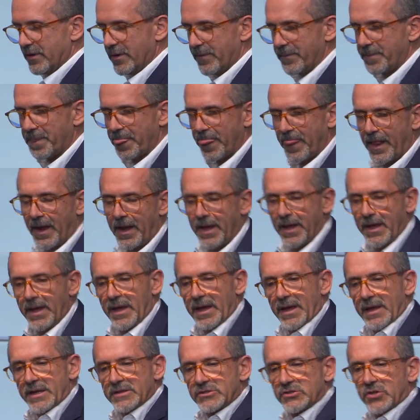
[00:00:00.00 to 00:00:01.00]
No?
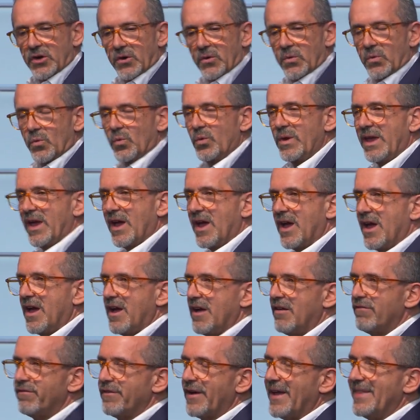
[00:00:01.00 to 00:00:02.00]
So we
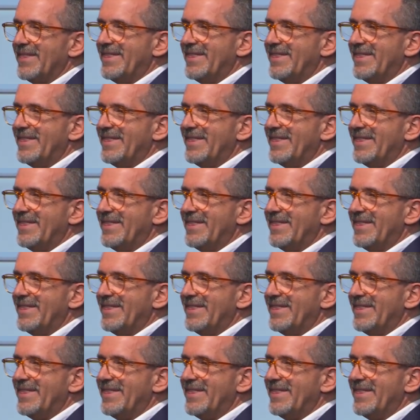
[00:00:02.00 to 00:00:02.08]
have